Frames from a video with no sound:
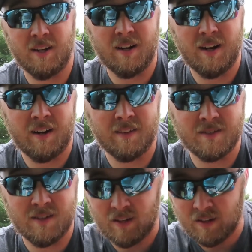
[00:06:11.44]
in and out of this
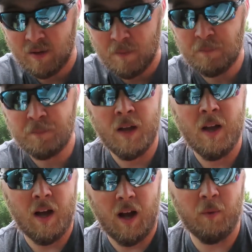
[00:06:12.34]
thing.
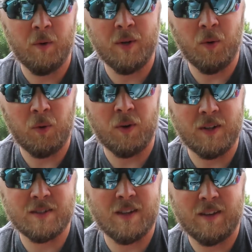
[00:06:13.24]
I will be ordering a
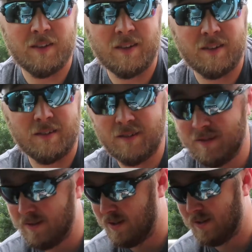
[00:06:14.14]
set of
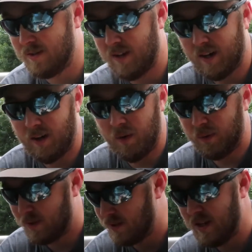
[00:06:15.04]
their socket
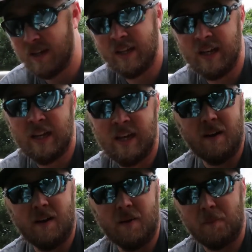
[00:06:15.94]
holders.
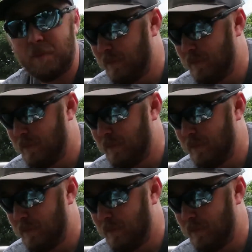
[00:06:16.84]
But